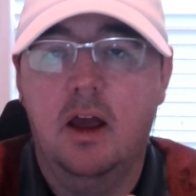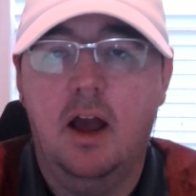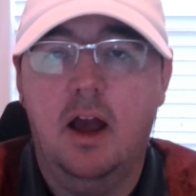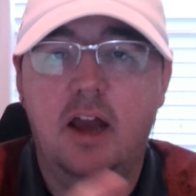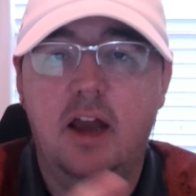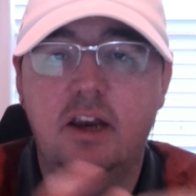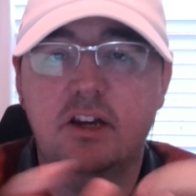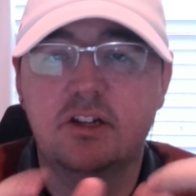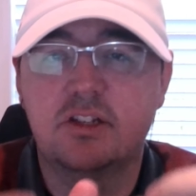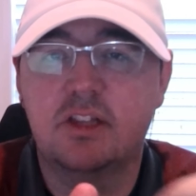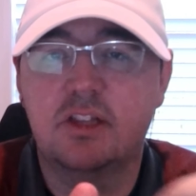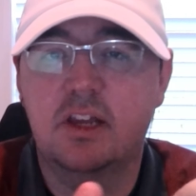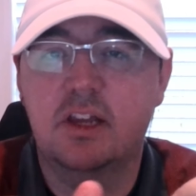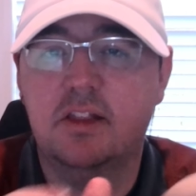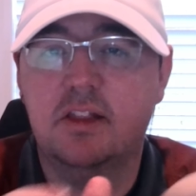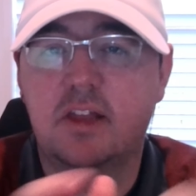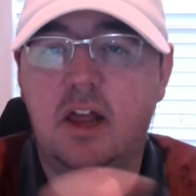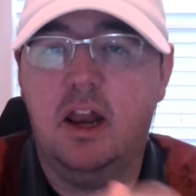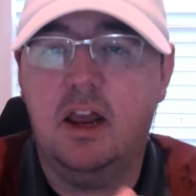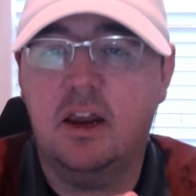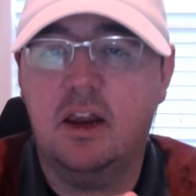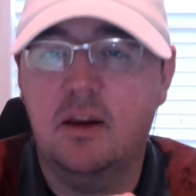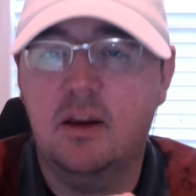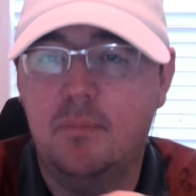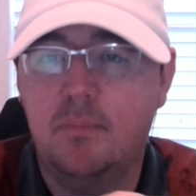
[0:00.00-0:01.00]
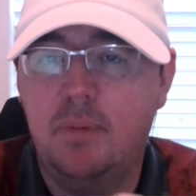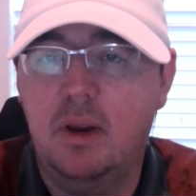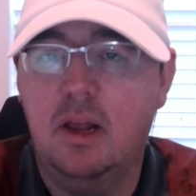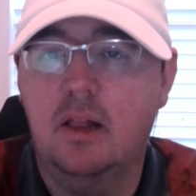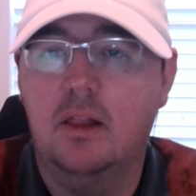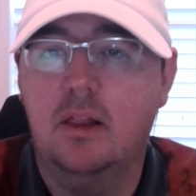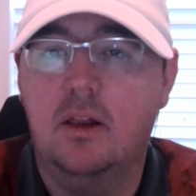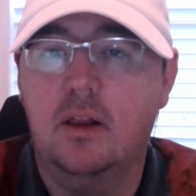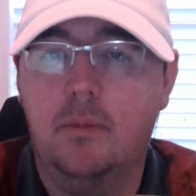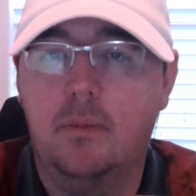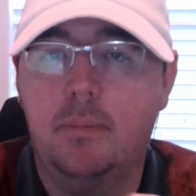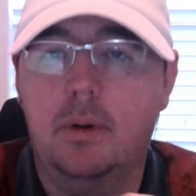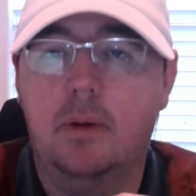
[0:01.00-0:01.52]
I just think that I can be a
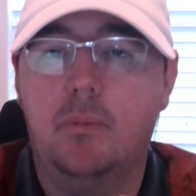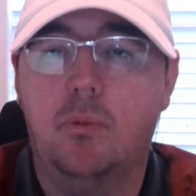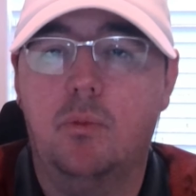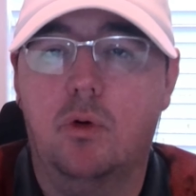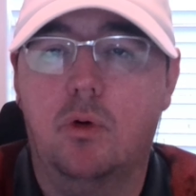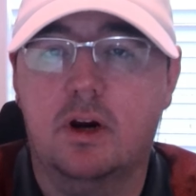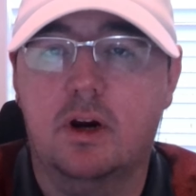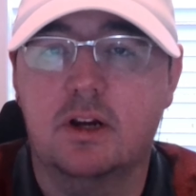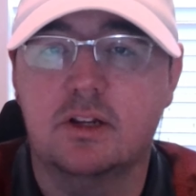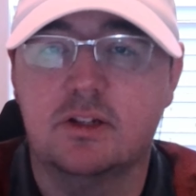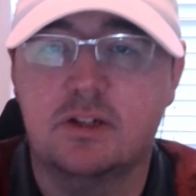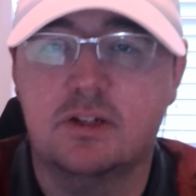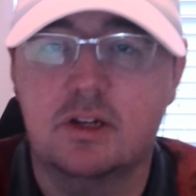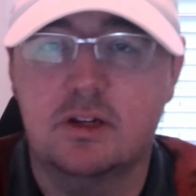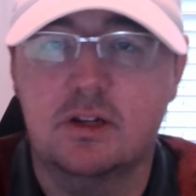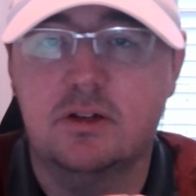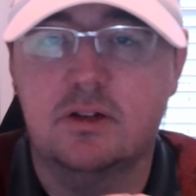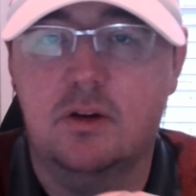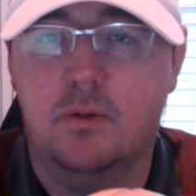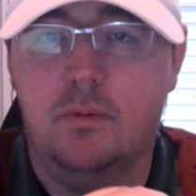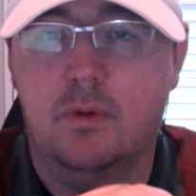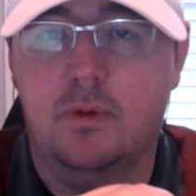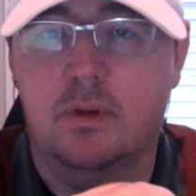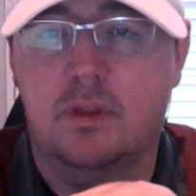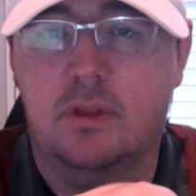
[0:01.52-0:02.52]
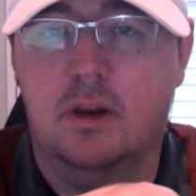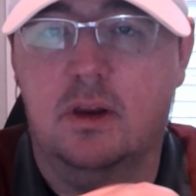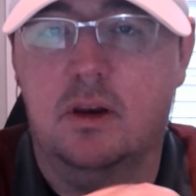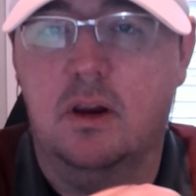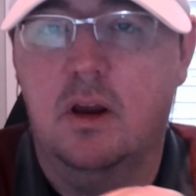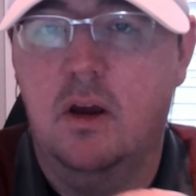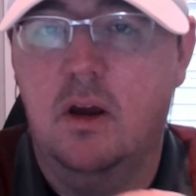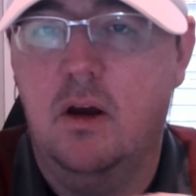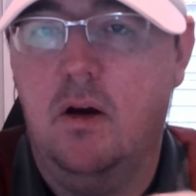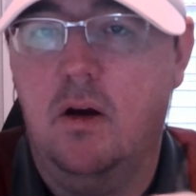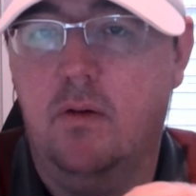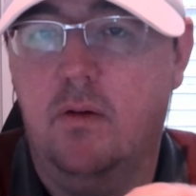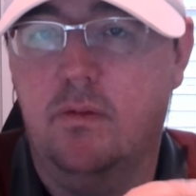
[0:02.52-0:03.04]
little bit more consistent with it
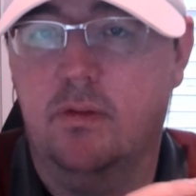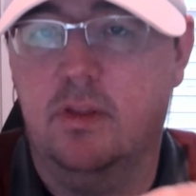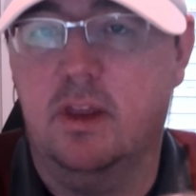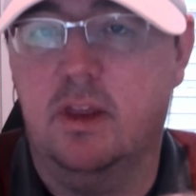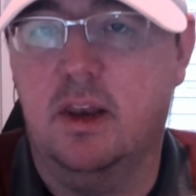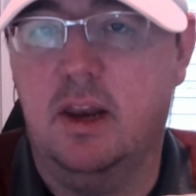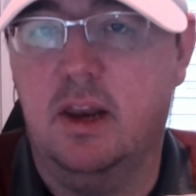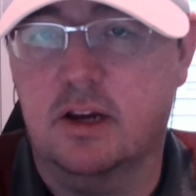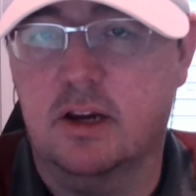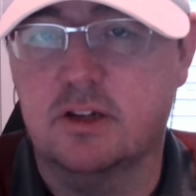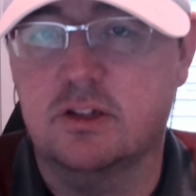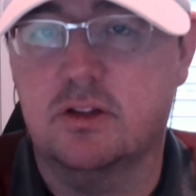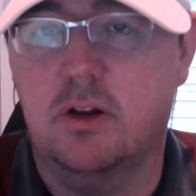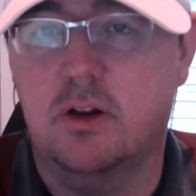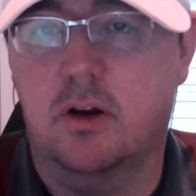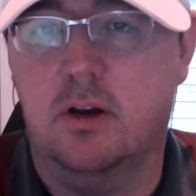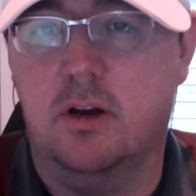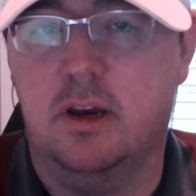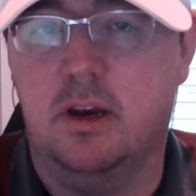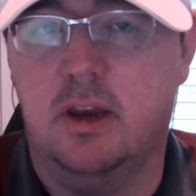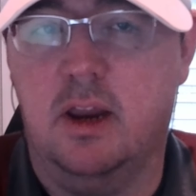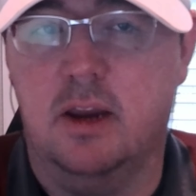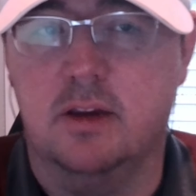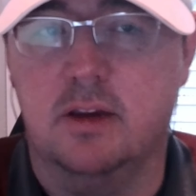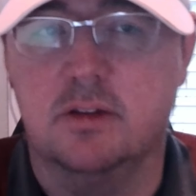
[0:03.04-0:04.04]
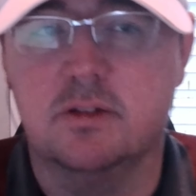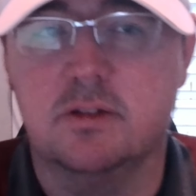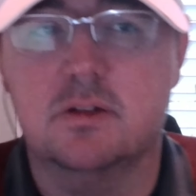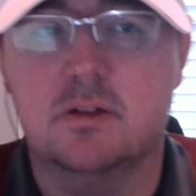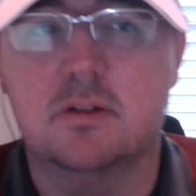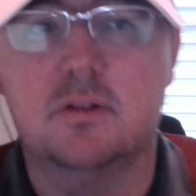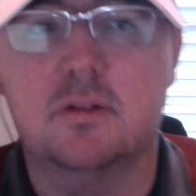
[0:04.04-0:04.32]
over the next 30 days.